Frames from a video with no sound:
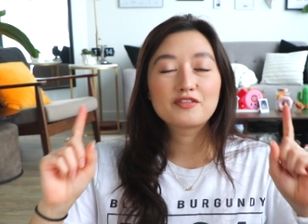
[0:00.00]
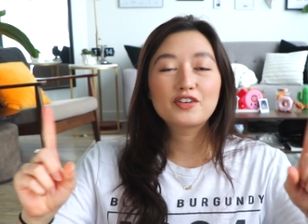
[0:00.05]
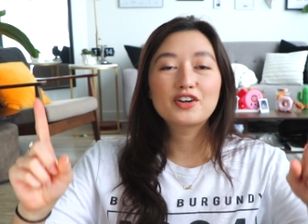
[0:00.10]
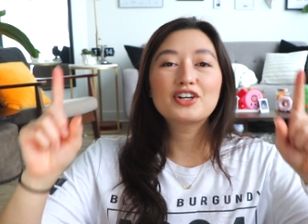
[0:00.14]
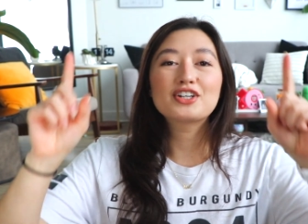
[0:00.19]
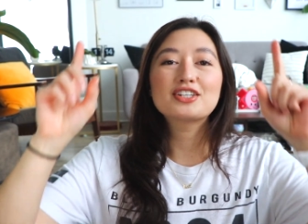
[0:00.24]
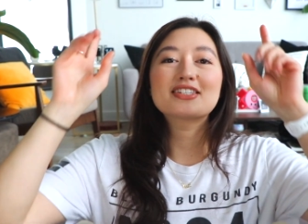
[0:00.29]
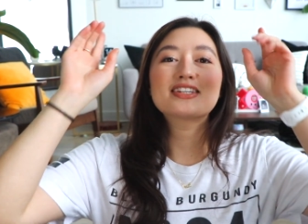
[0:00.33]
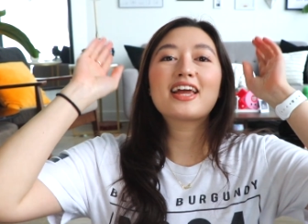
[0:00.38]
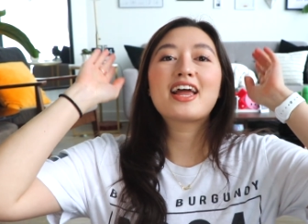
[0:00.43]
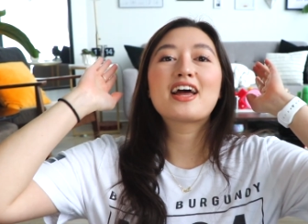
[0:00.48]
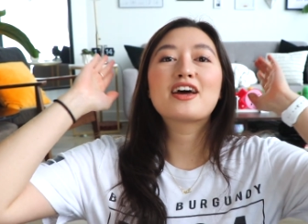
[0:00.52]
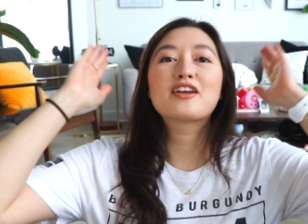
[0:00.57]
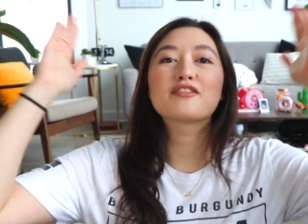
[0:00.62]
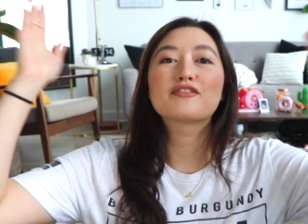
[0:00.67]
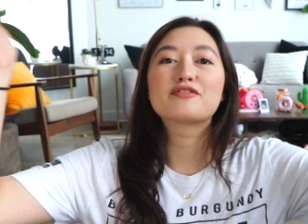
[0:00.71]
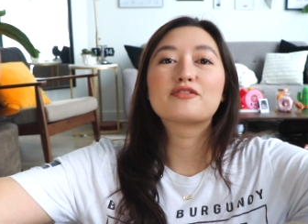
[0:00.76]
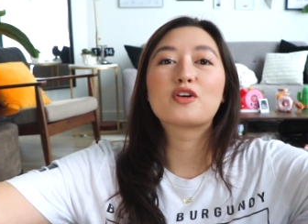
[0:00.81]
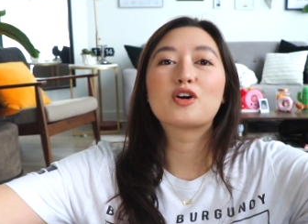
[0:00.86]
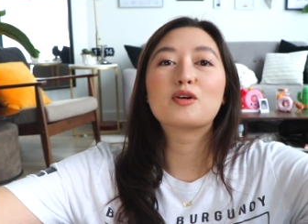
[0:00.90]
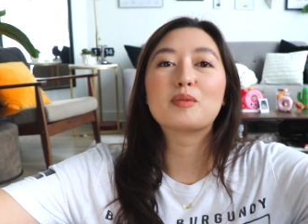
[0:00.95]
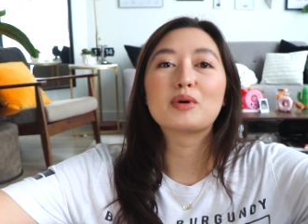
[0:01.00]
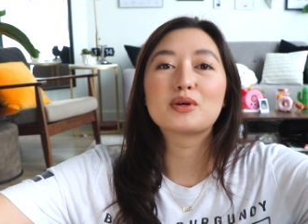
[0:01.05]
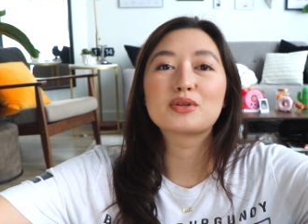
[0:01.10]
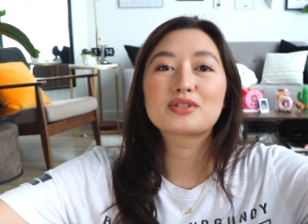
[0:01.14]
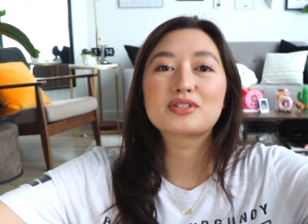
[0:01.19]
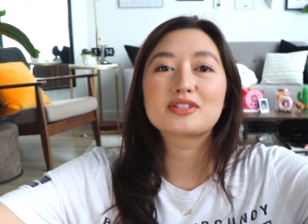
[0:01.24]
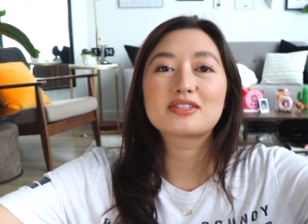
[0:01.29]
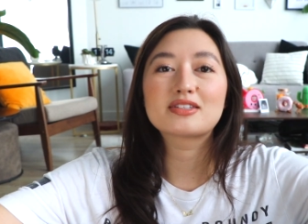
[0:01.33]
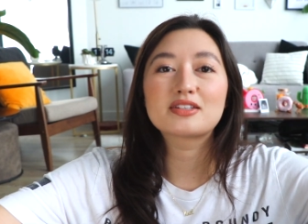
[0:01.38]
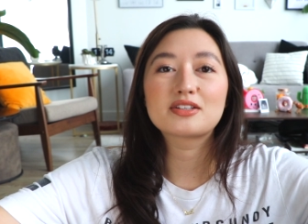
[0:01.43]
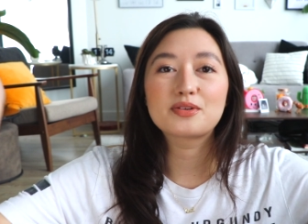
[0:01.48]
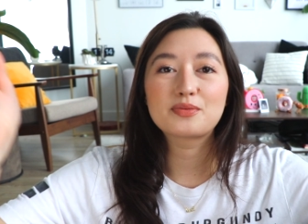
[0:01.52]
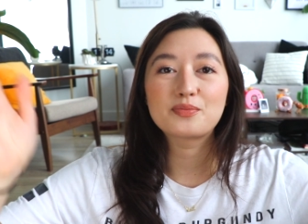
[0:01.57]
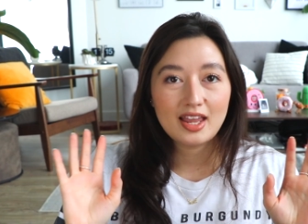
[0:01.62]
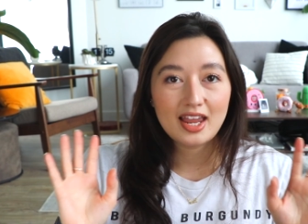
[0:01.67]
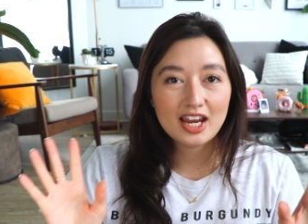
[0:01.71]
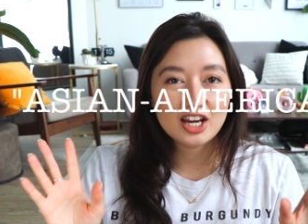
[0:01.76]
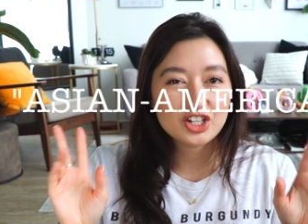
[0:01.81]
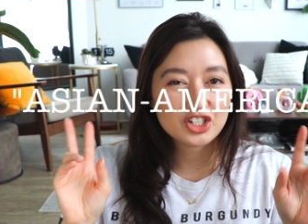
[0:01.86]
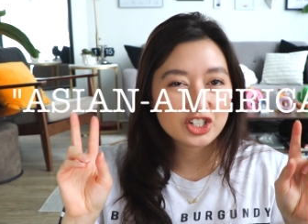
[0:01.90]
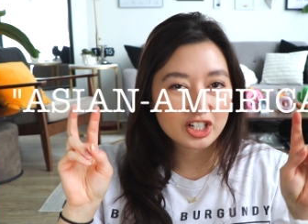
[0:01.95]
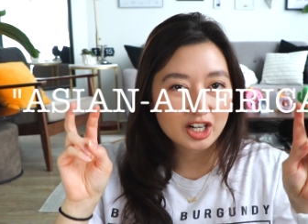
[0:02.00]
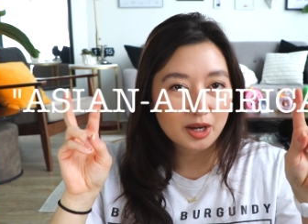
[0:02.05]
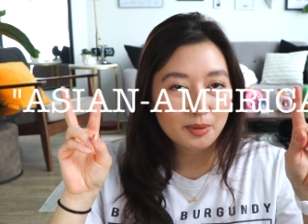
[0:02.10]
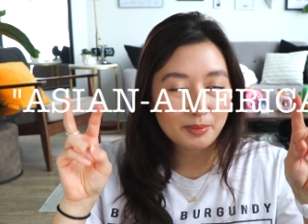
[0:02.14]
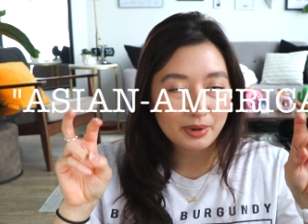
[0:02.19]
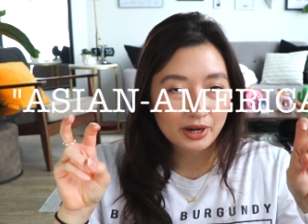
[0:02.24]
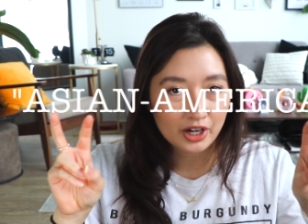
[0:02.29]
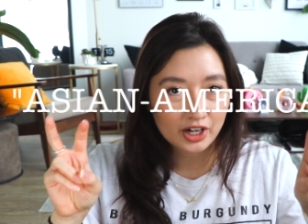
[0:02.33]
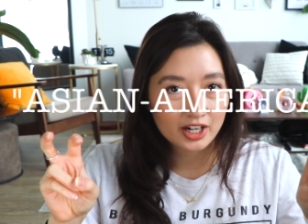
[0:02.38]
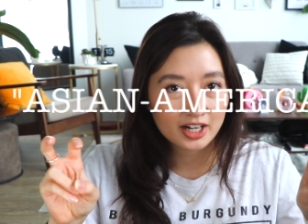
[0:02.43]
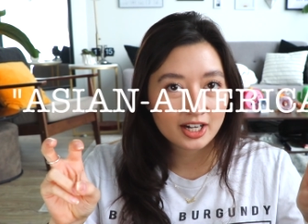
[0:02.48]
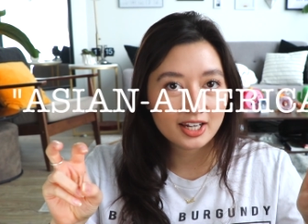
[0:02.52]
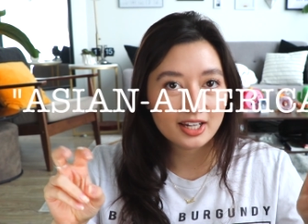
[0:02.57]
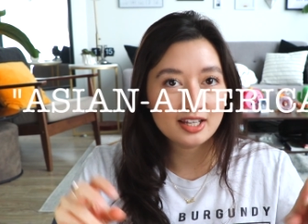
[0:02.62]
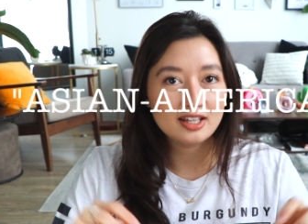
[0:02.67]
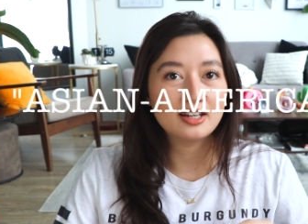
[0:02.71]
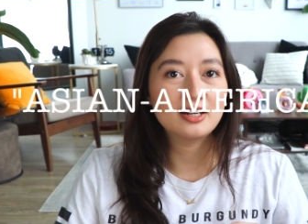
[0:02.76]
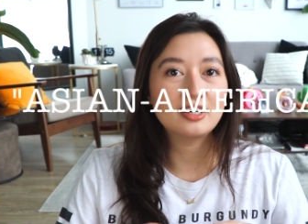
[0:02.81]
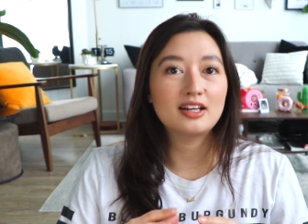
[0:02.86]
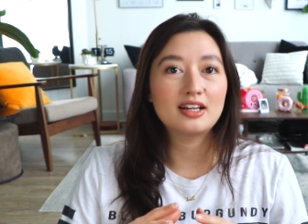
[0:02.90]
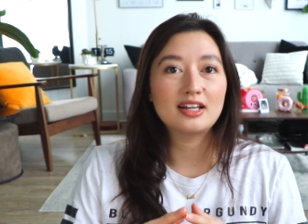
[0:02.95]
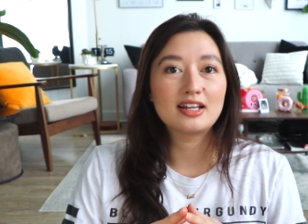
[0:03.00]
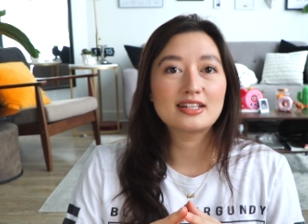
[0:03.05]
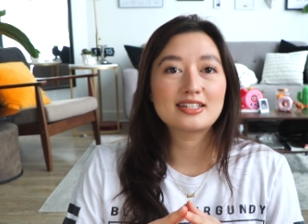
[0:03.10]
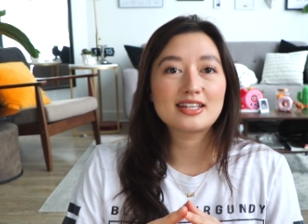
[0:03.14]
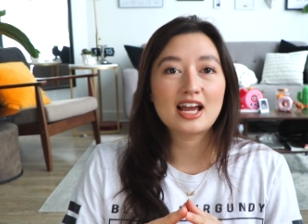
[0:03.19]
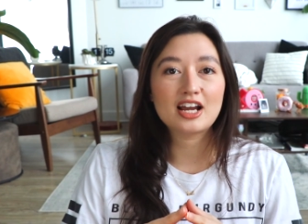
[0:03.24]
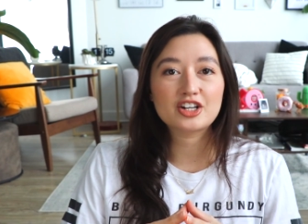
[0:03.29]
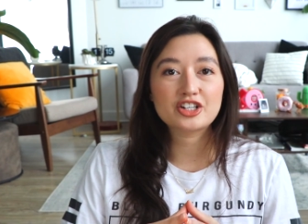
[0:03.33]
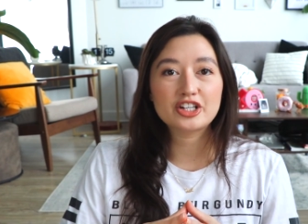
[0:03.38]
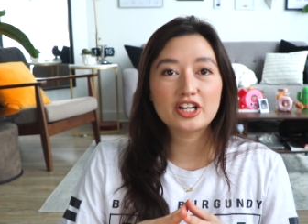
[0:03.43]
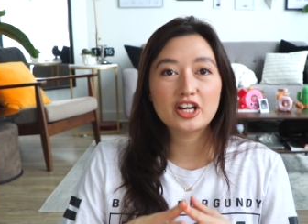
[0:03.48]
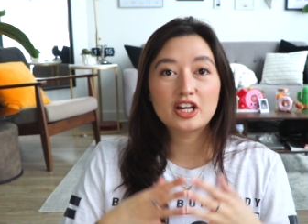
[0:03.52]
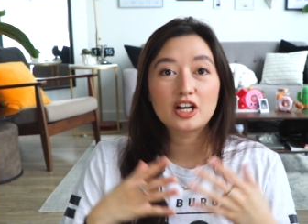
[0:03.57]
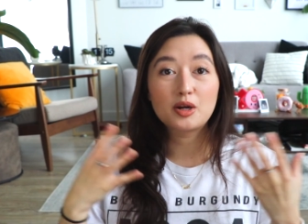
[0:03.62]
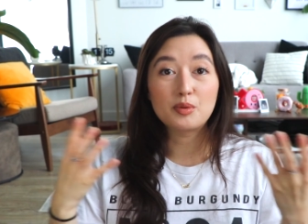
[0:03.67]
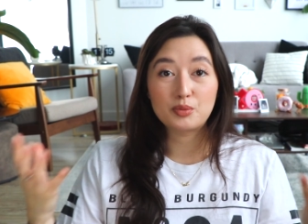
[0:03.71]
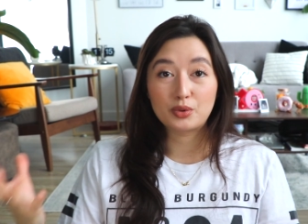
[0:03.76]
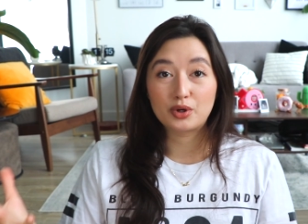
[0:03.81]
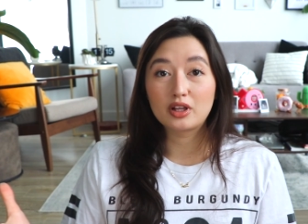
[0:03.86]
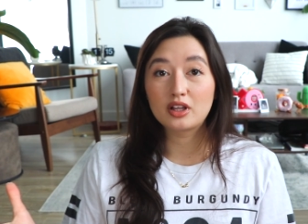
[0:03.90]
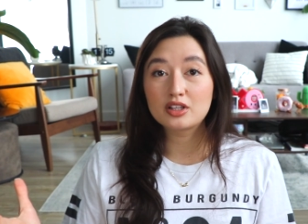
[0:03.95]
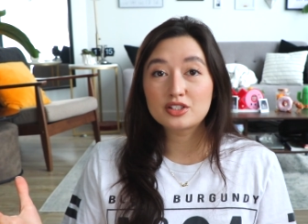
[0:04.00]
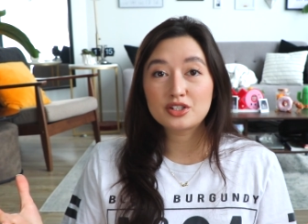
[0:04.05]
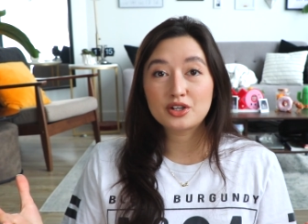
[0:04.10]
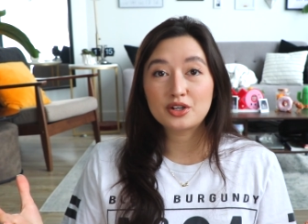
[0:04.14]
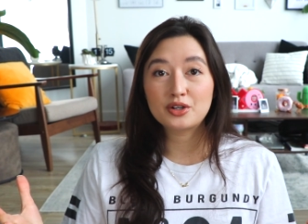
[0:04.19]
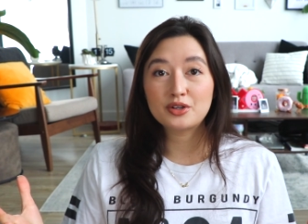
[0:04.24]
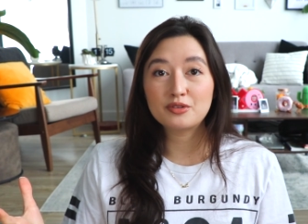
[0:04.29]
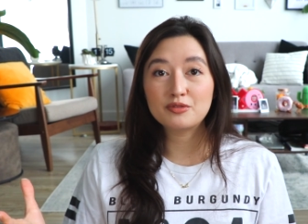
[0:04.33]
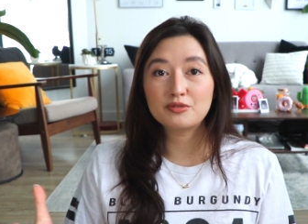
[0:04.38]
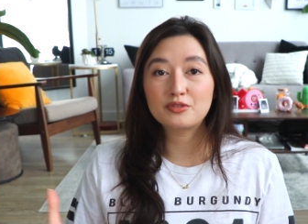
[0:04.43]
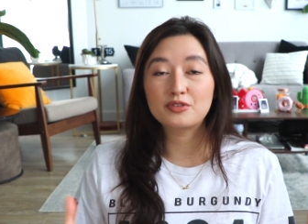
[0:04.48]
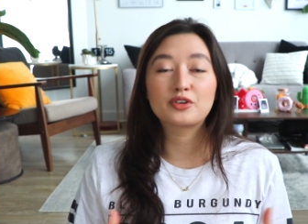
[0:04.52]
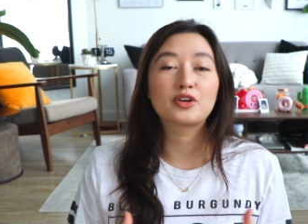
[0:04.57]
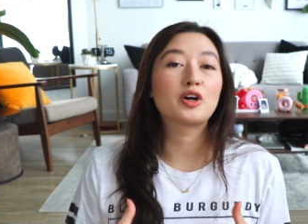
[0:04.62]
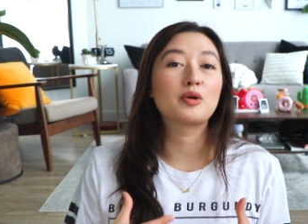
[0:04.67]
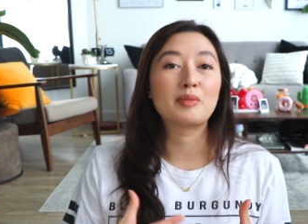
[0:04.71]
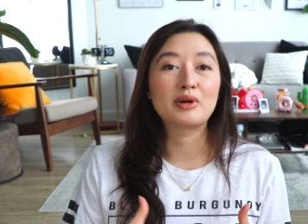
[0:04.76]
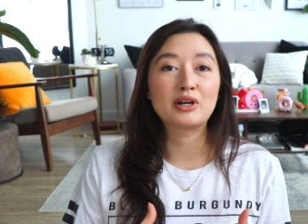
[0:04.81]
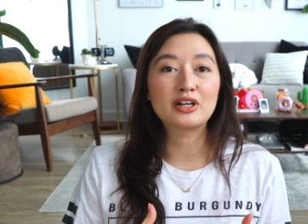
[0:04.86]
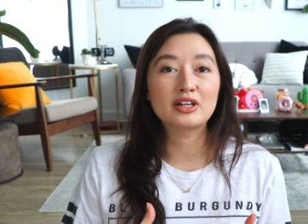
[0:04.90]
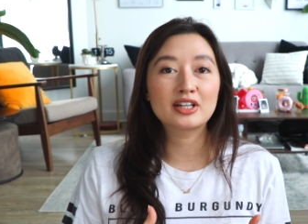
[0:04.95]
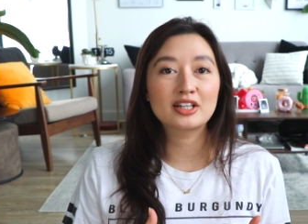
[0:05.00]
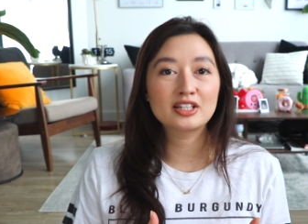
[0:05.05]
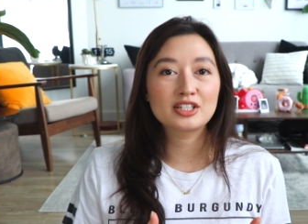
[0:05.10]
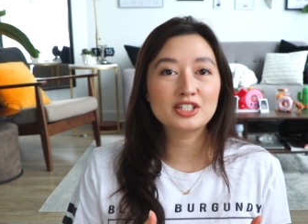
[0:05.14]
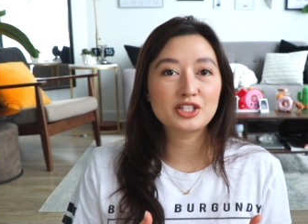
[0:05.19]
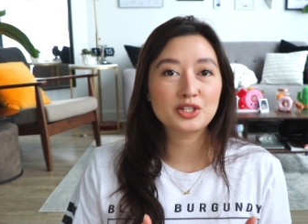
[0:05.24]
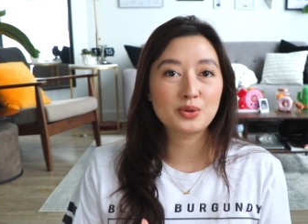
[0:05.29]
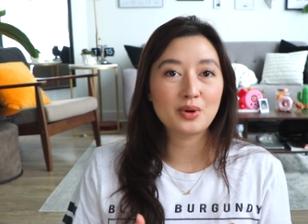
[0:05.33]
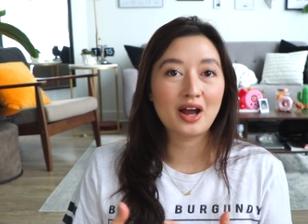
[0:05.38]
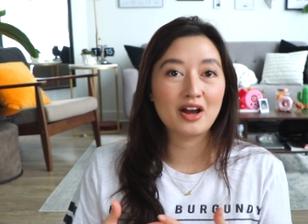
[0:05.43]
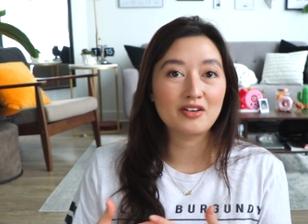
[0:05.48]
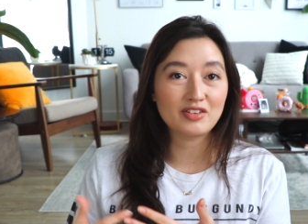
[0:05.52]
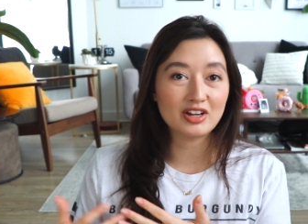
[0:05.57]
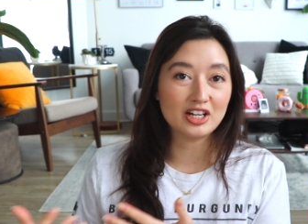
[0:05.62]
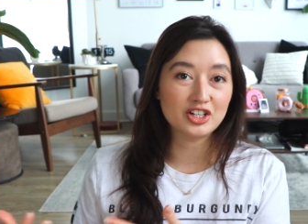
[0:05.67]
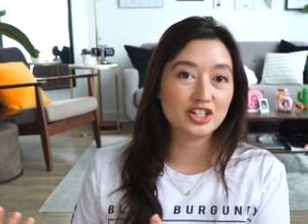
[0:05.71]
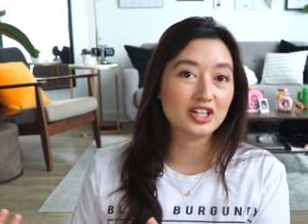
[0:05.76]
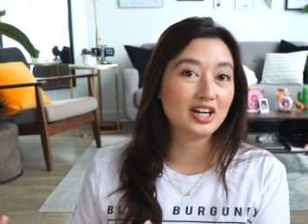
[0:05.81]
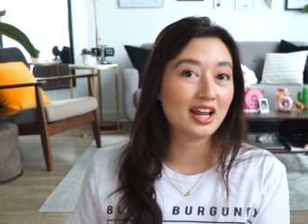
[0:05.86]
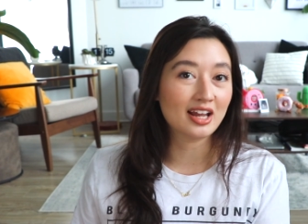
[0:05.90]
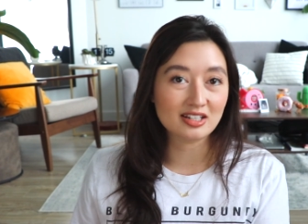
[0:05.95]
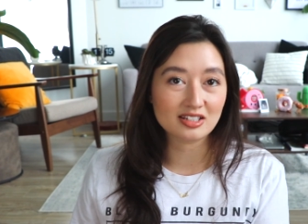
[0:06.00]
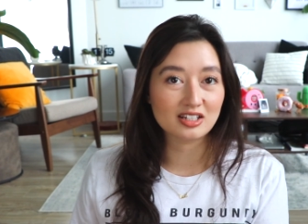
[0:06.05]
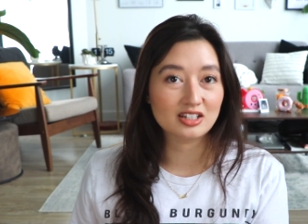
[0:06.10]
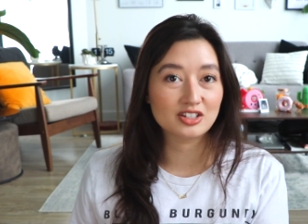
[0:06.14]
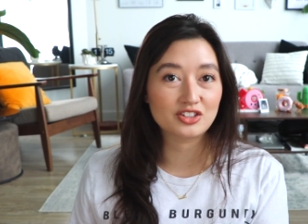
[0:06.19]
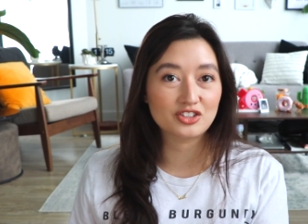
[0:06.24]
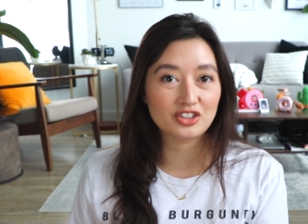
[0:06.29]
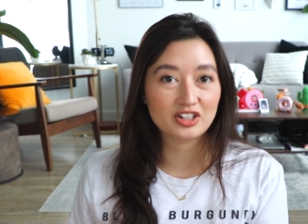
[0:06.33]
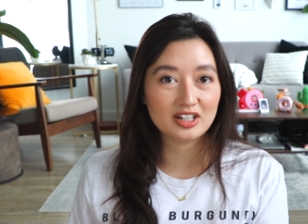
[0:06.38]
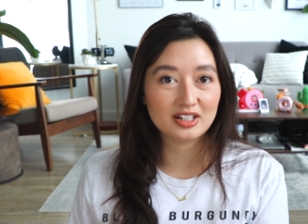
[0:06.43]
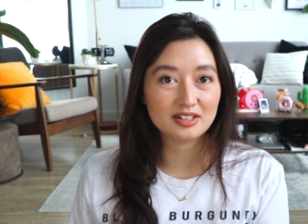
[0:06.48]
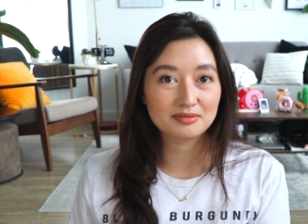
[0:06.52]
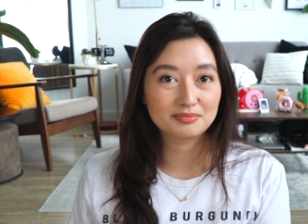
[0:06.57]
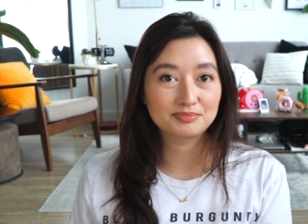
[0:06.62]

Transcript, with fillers: First and foremost, Asian American is actually an umbrella term for Americans who have Asian ancestry.